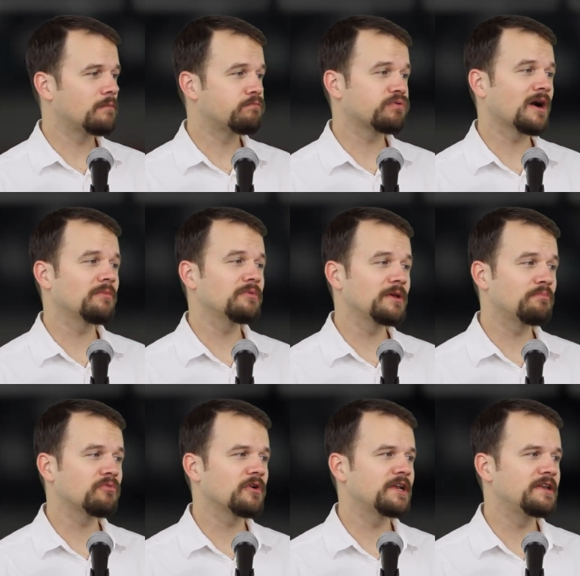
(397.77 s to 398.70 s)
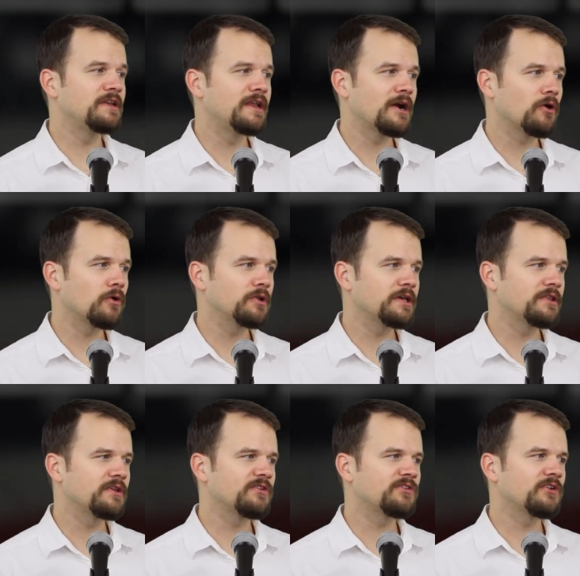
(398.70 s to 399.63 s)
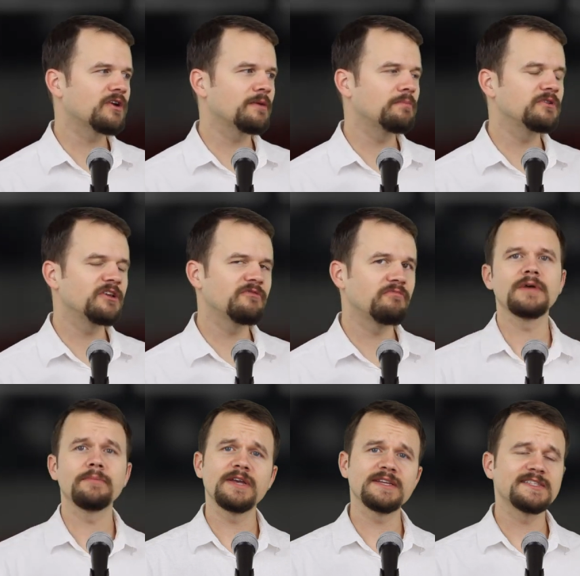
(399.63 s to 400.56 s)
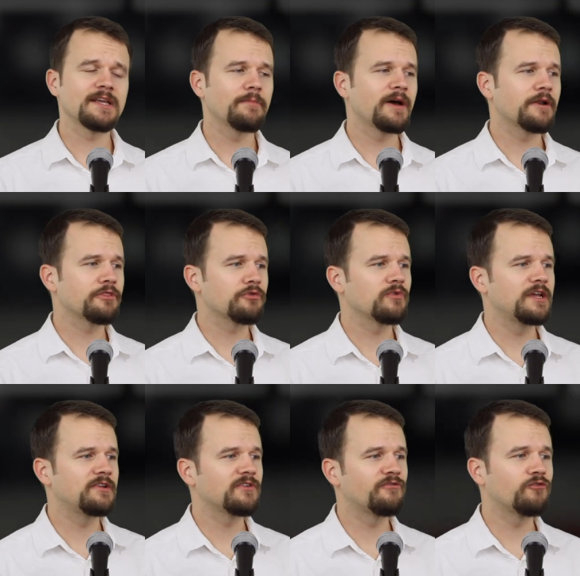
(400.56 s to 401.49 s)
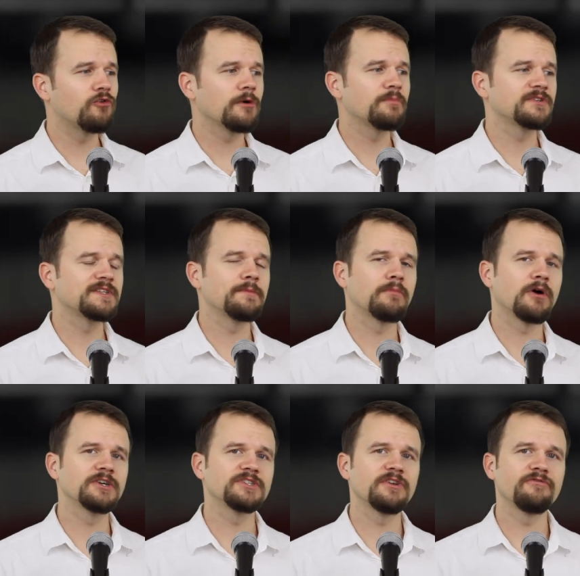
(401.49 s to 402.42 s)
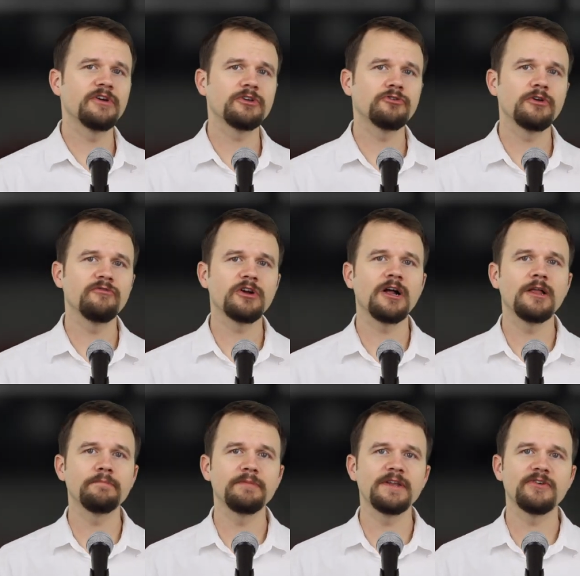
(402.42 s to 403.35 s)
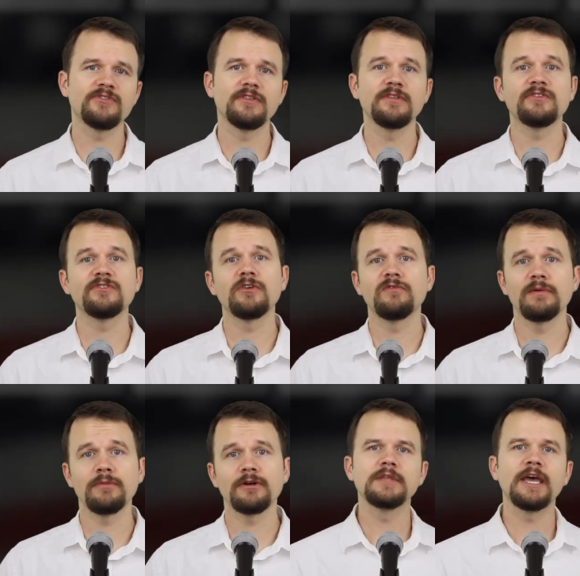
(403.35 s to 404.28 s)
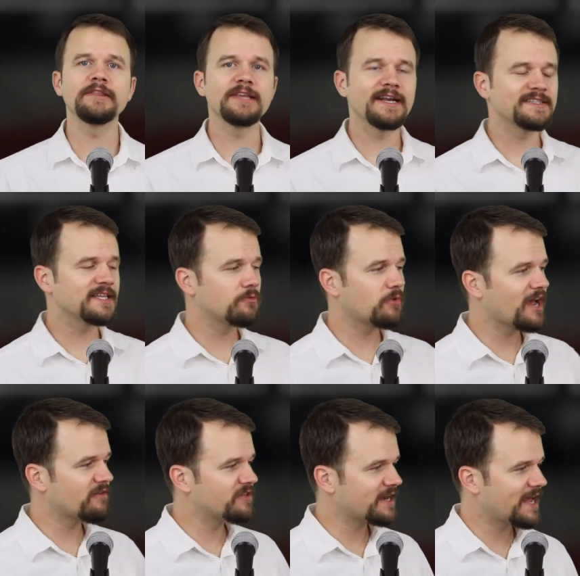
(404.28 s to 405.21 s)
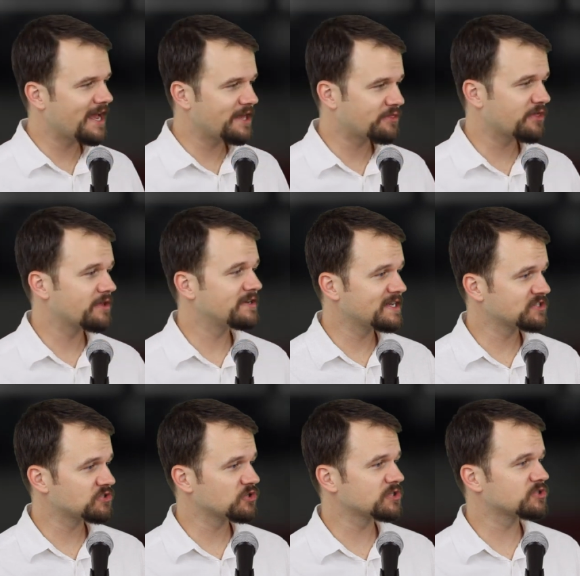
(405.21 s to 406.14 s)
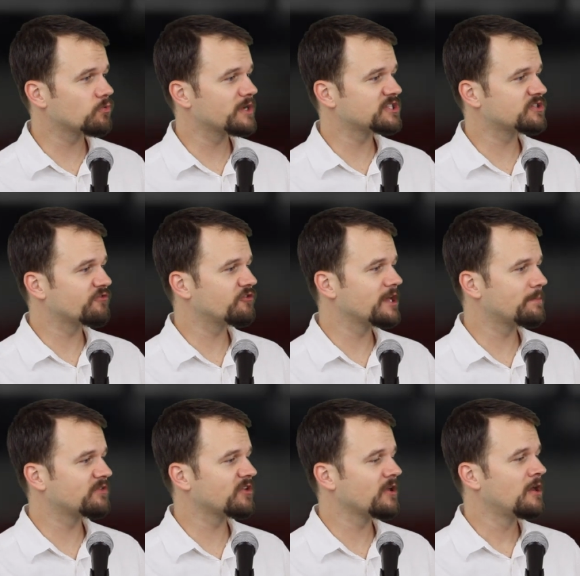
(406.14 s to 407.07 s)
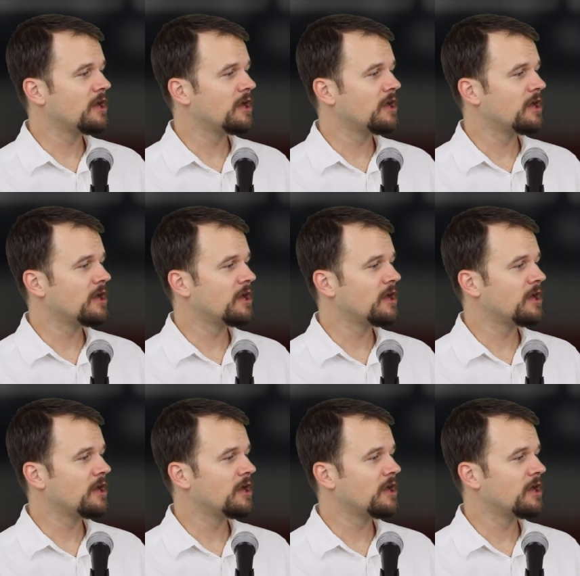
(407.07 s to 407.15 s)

probably pretty narrowly this year, I believe. I'm guessing about a 3 to 4% margin of victory for Colin Peterson this November. And lastly, we have that 8th District, which flipped